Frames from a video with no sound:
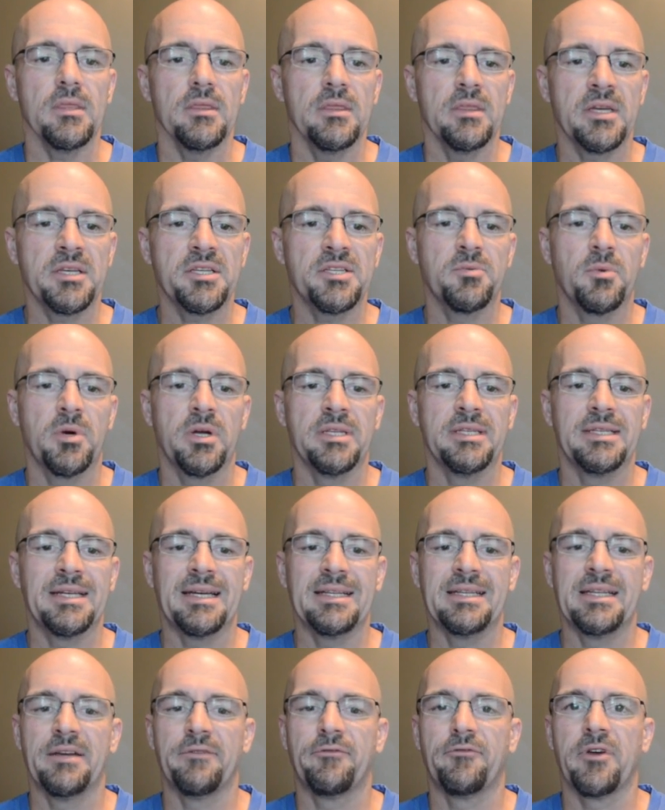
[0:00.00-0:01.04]
Next one,
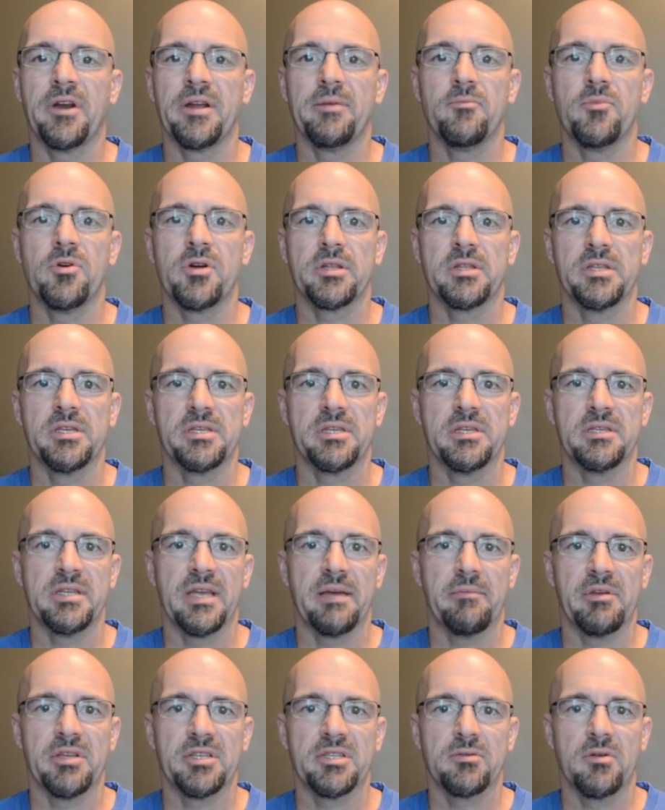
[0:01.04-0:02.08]
.NET Framework. This is
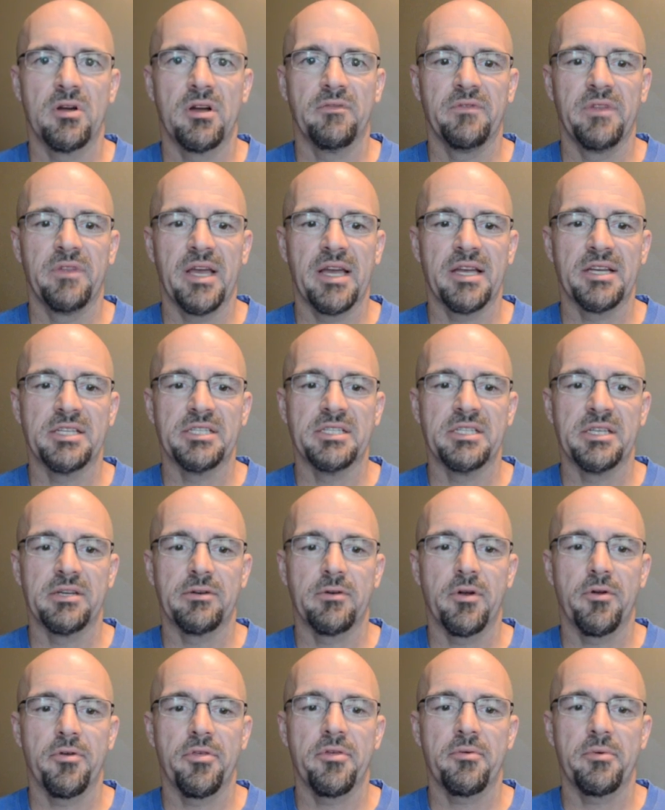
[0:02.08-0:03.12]

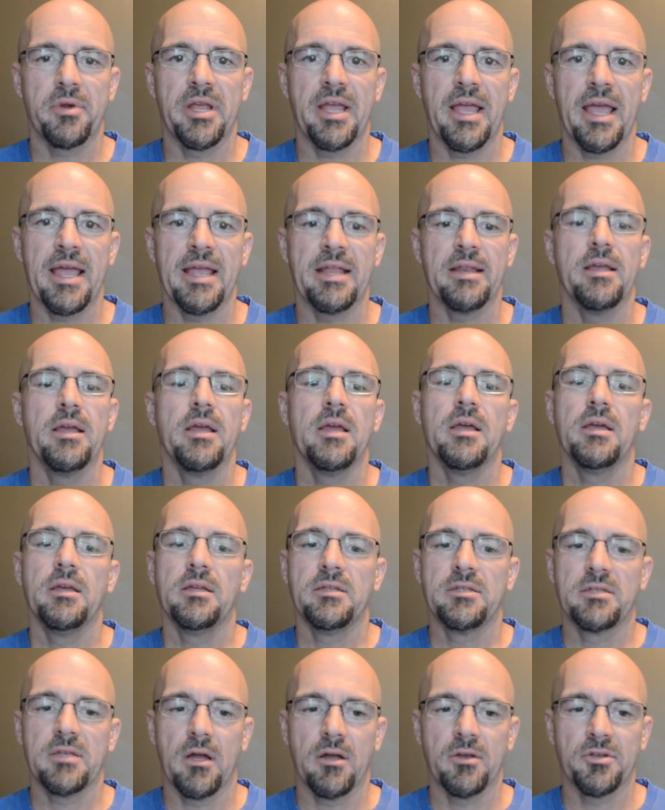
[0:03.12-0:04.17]
MS-12-038.
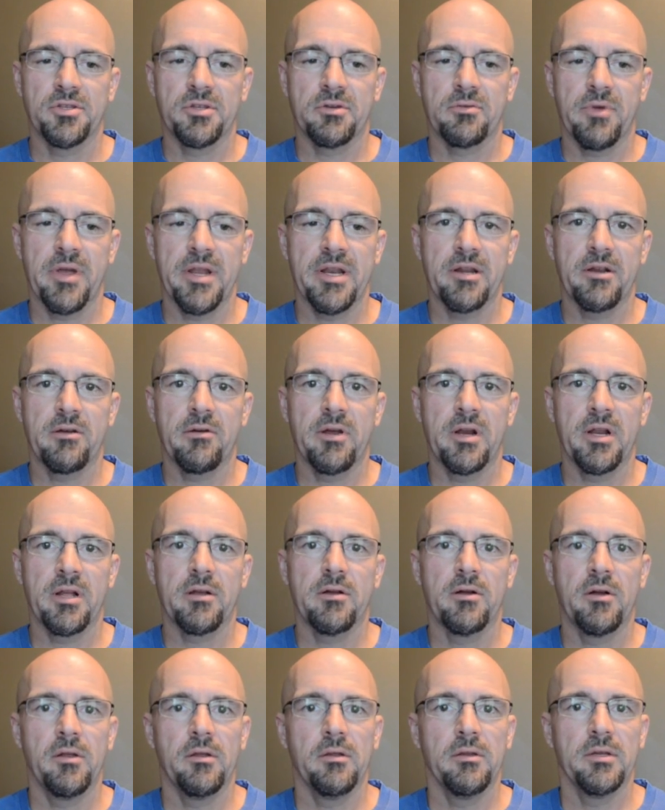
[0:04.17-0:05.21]
It's also rated
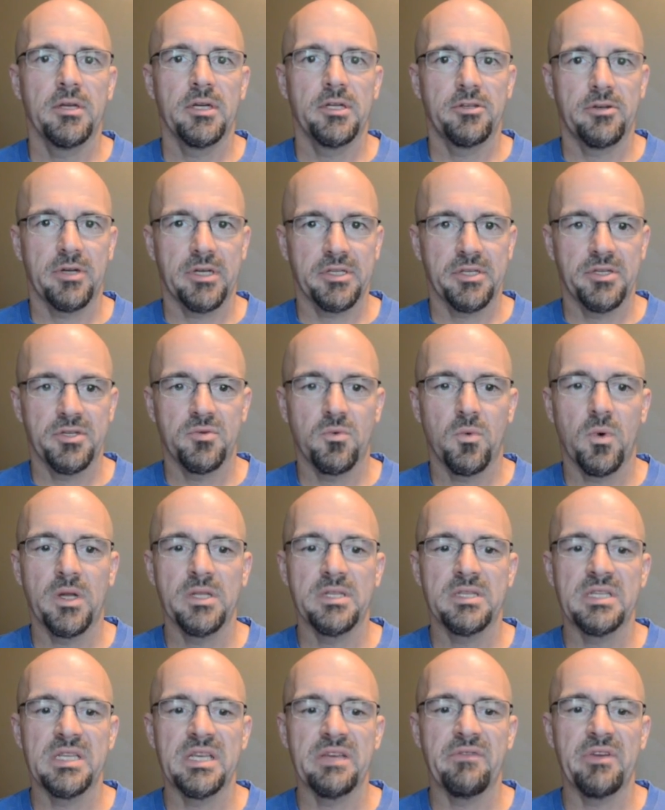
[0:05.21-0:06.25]
critical, addresses 1
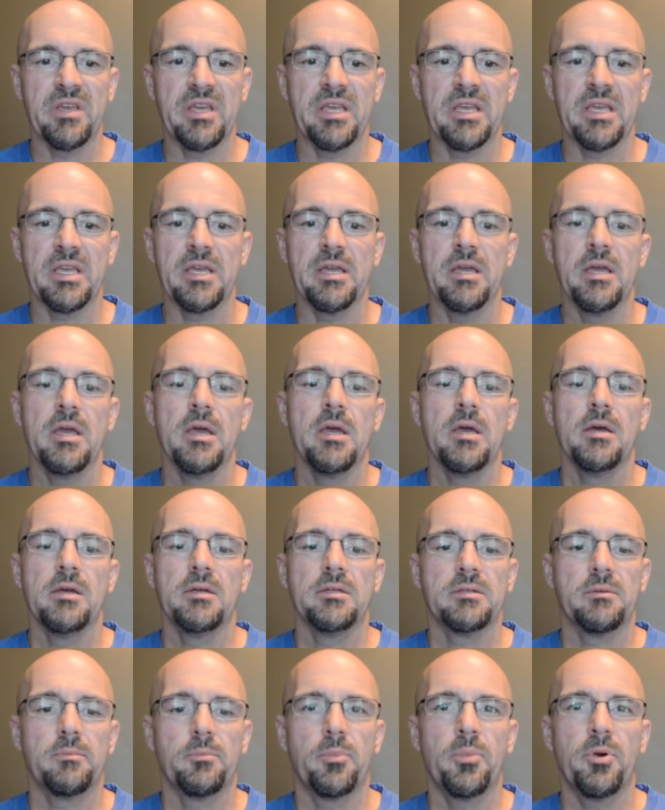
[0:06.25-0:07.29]
CVE.
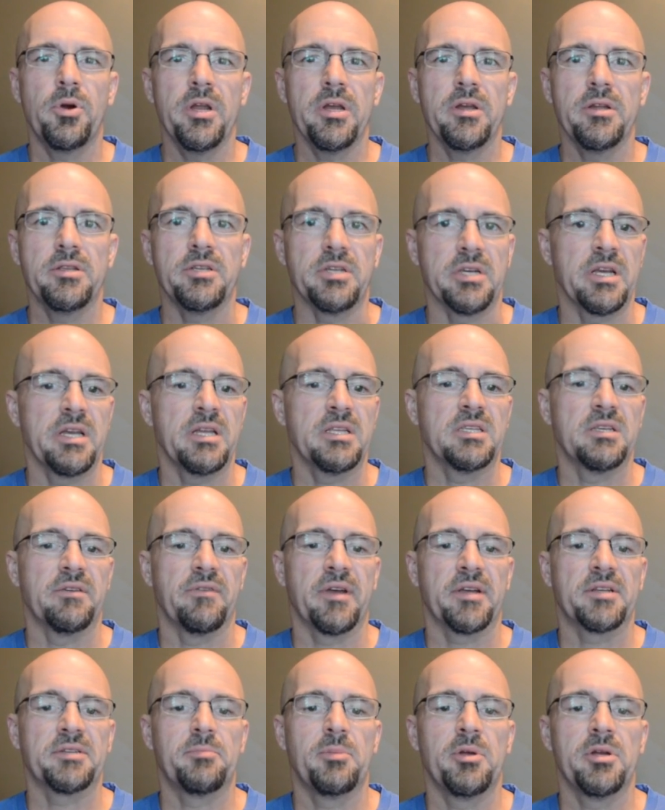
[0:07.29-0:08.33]
There's a pretty good chance of
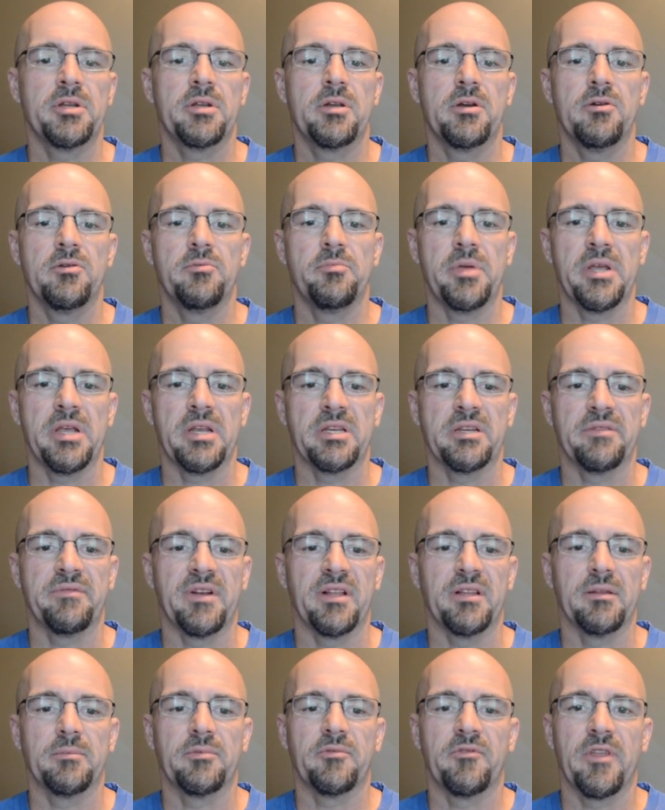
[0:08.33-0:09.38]
exploit code being
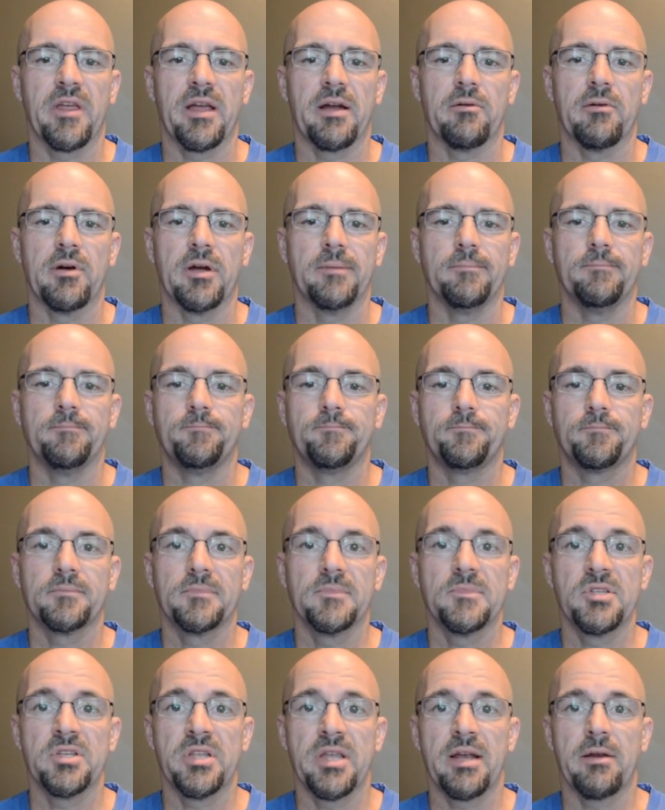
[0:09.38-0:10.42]
developed for that one.
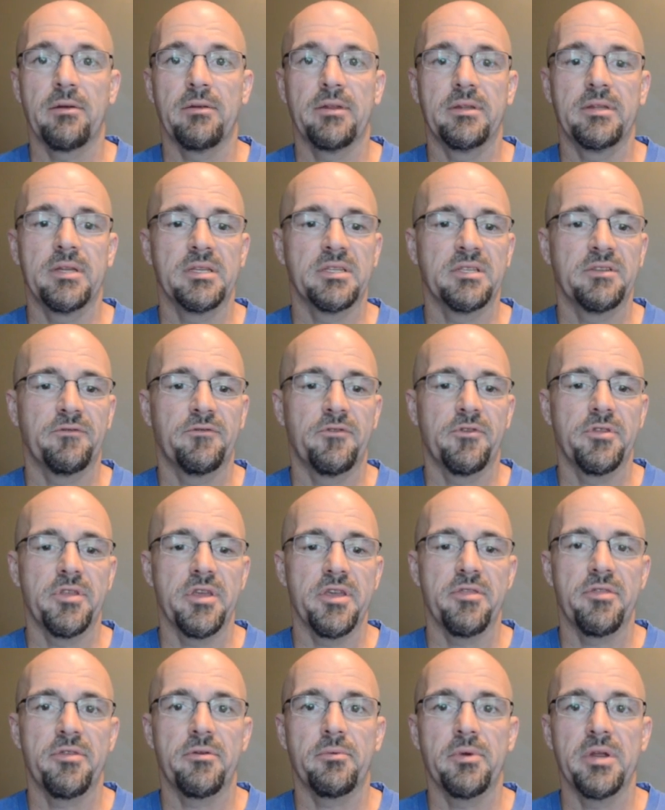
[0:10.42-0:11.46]
So that does it for
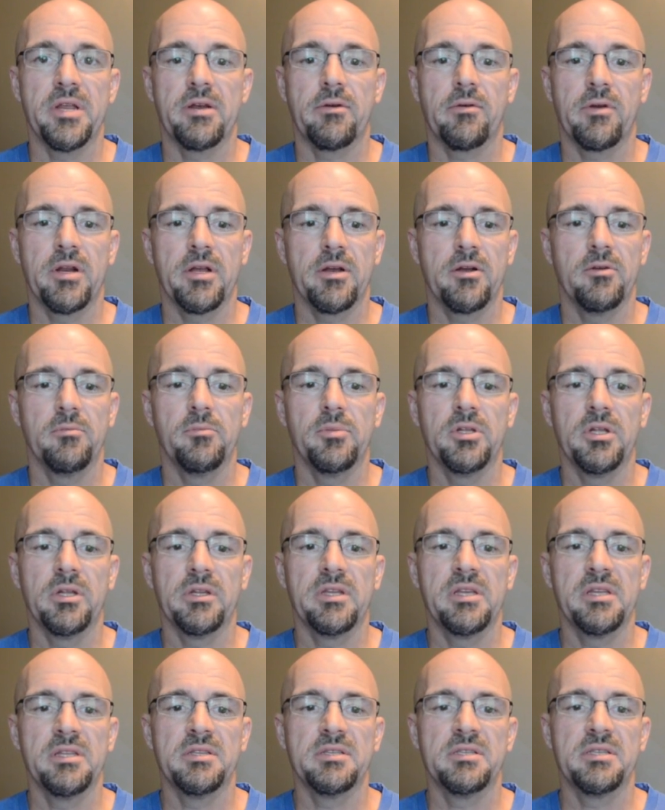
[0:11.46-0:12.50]
the 3 critical
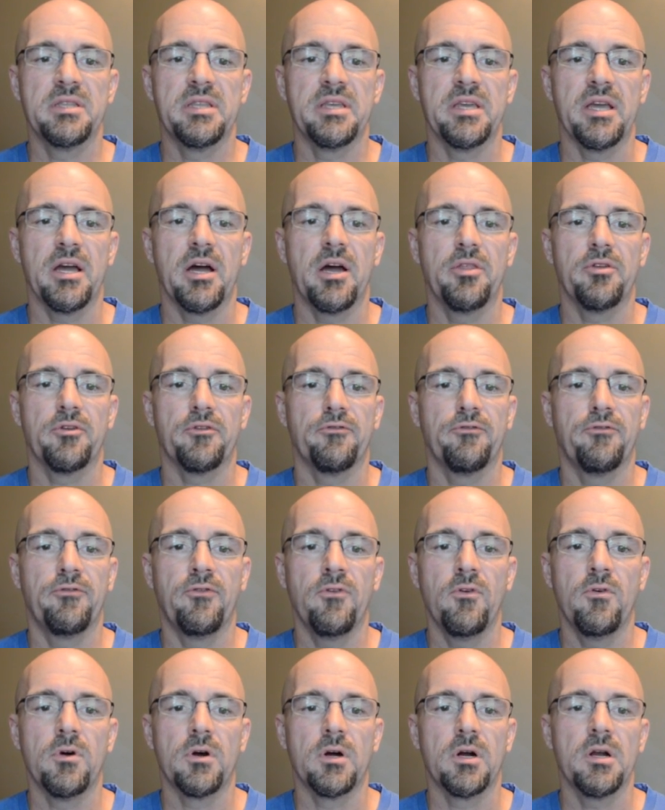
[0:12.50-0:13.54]
bulletins. The other
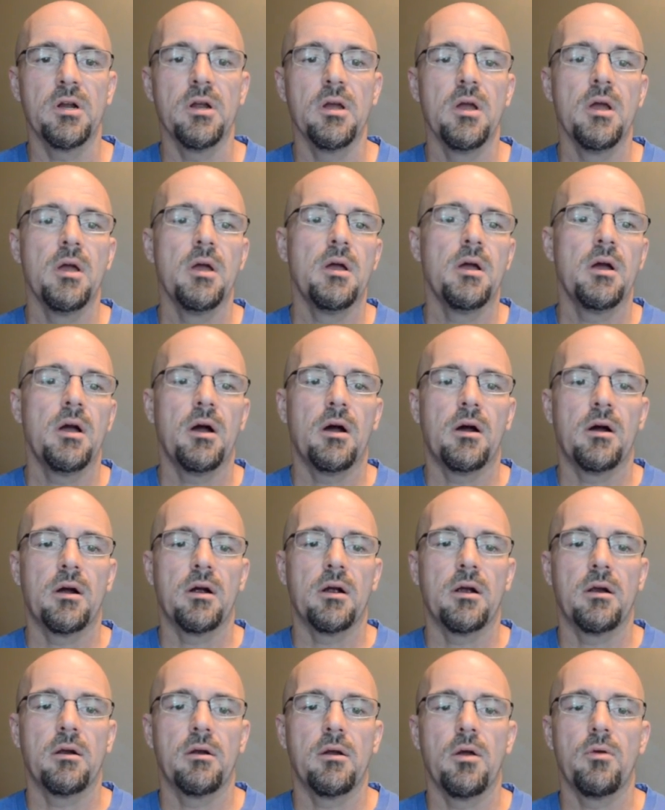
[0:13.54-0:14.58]
4
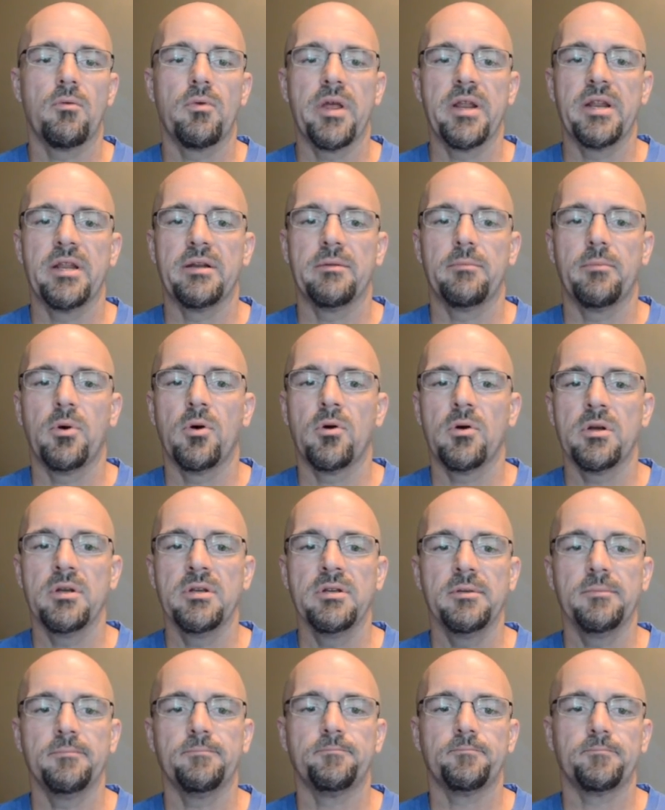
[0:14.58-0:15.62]
are rated
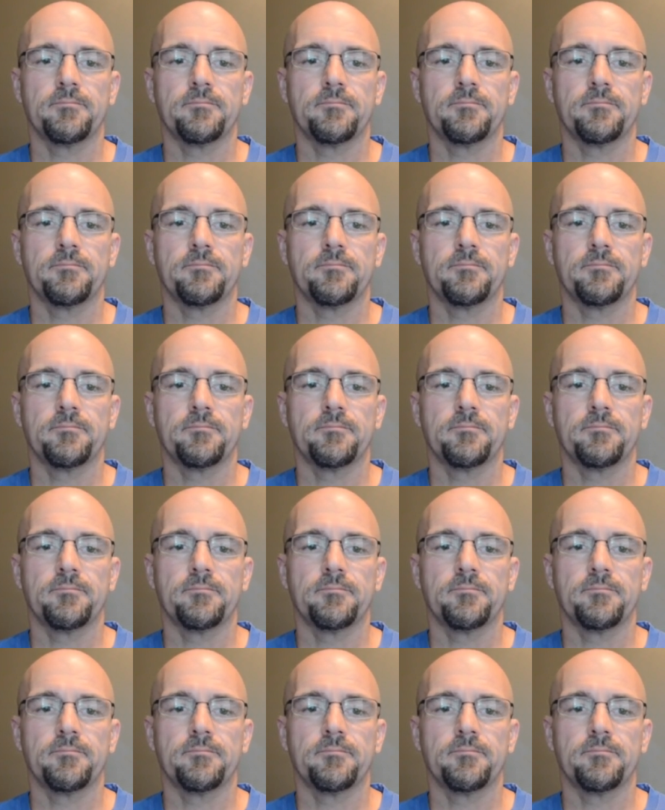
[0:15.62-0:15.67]
important.